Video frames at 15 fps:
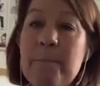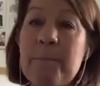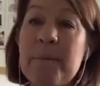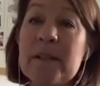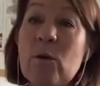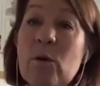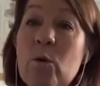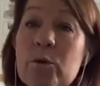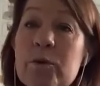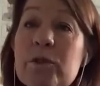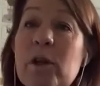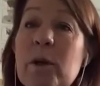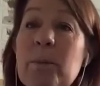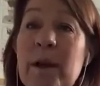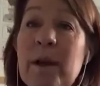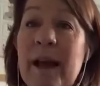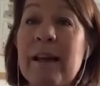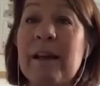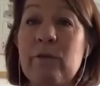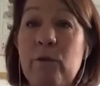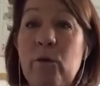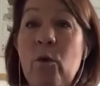but also
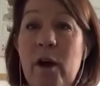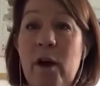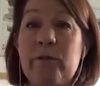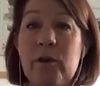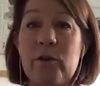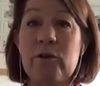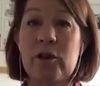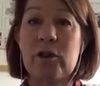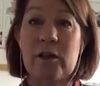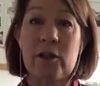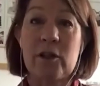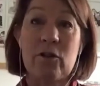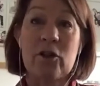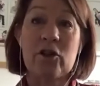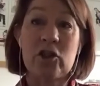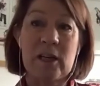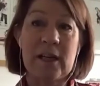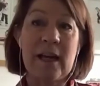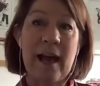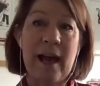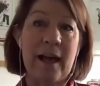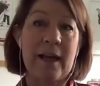planning for her future so that
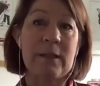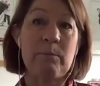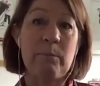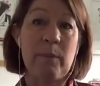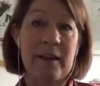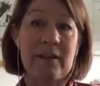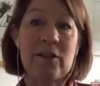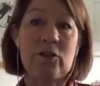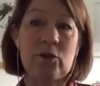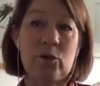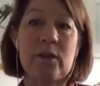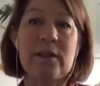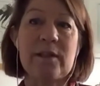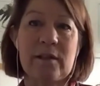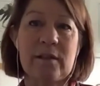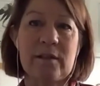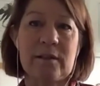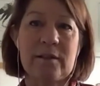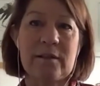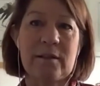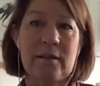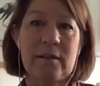she has better
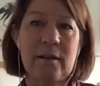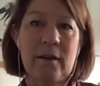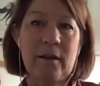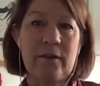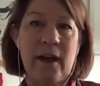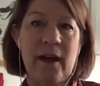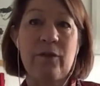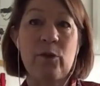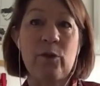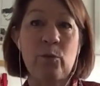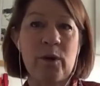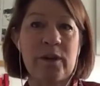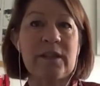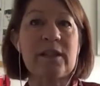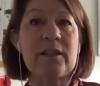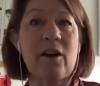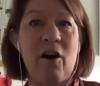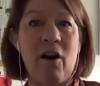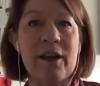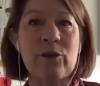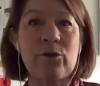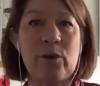choices than the ones that
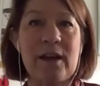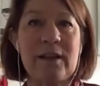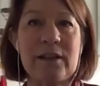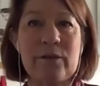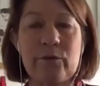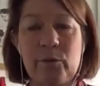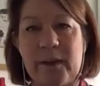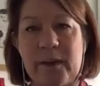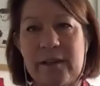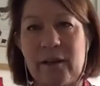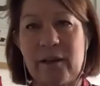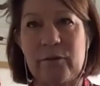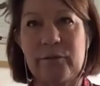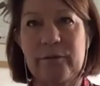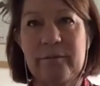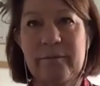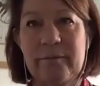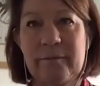I created for myself.